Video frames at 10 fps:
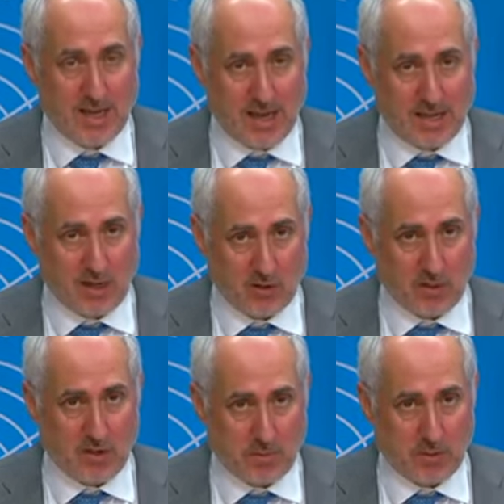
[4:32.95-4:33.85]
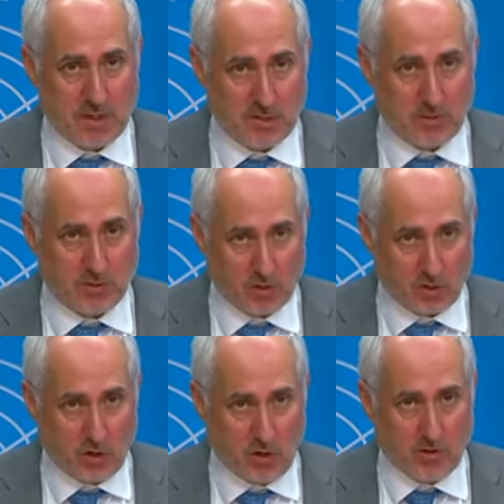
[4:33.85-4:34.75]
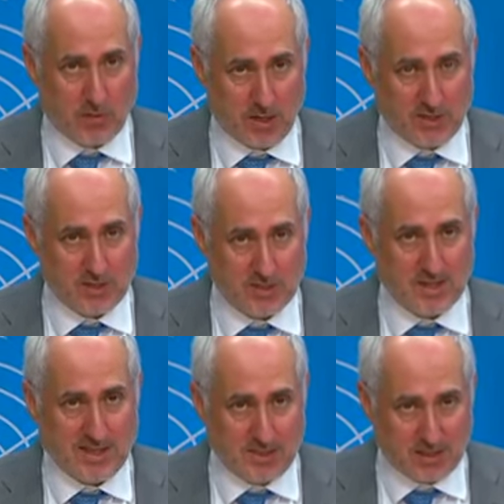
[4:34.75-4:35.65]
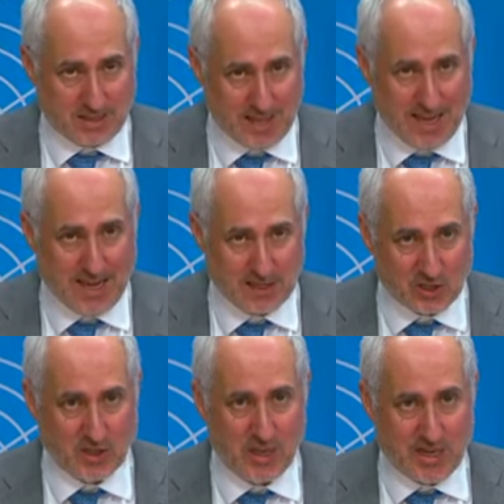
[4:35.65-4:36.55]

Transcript: and not only to pledge, but to turn pledges into cash